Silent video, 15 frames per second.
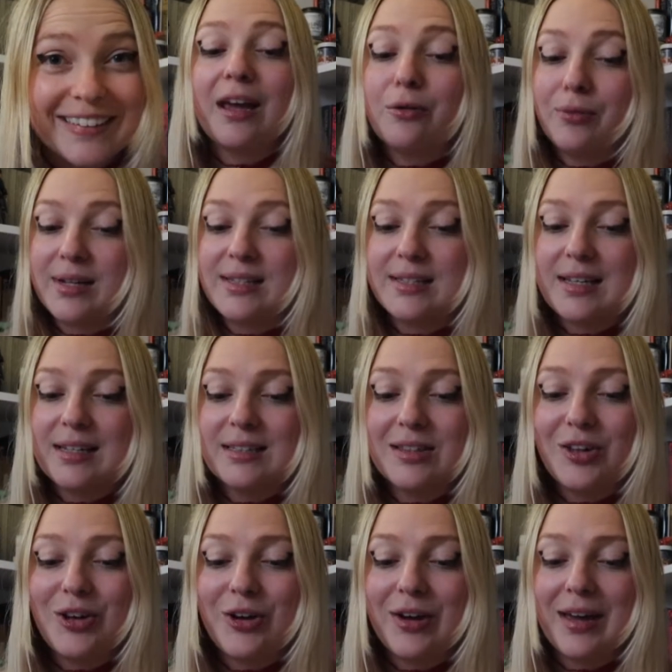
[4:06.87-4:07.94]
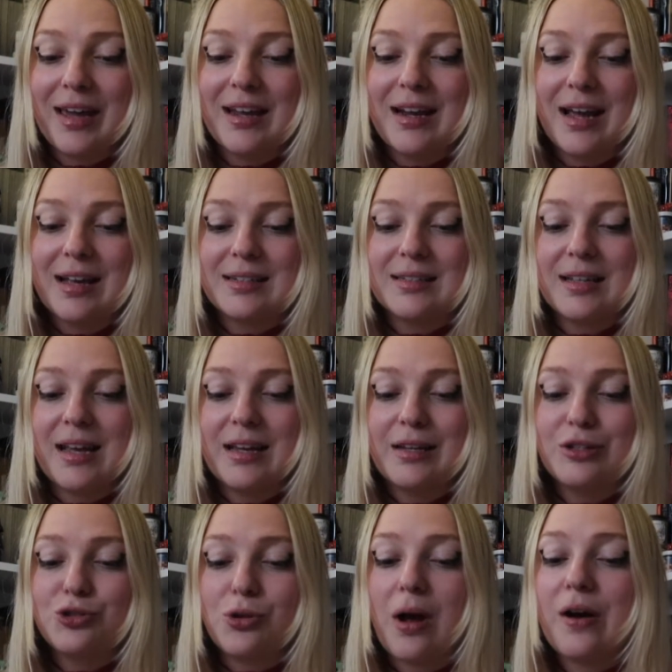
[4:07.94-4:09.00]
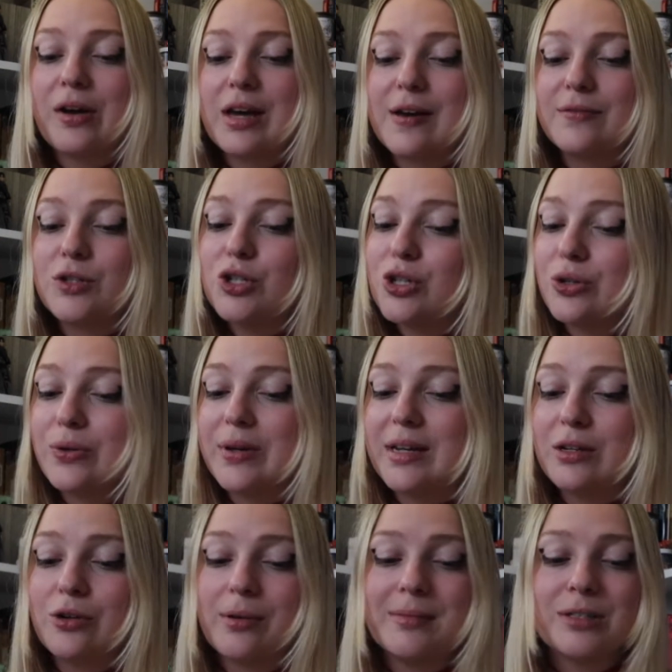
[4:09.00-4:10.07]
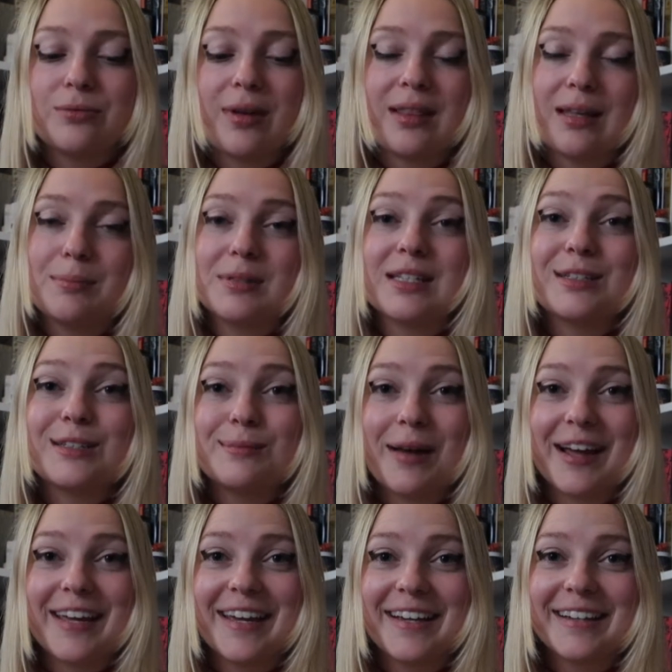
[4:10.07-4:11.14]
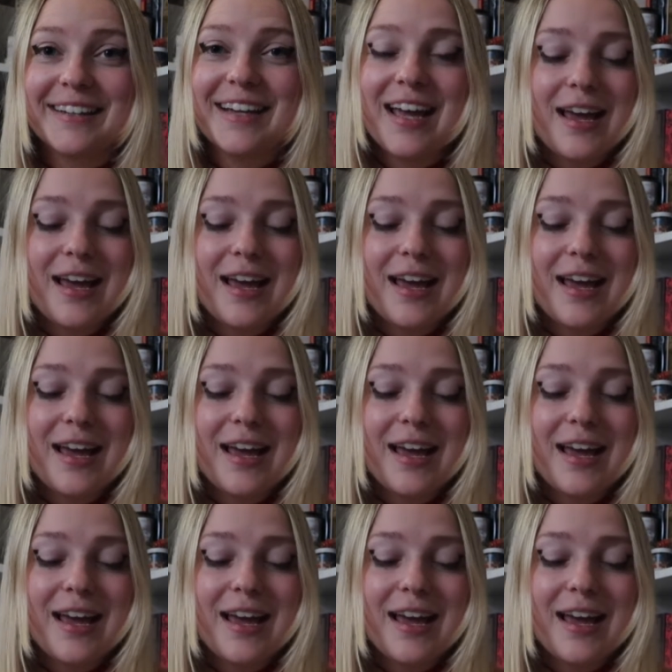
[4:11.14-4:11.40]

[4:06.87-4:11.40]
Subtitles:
It reads, "Kiss the cook," and has a drawing of 2 enormous red lips smacking.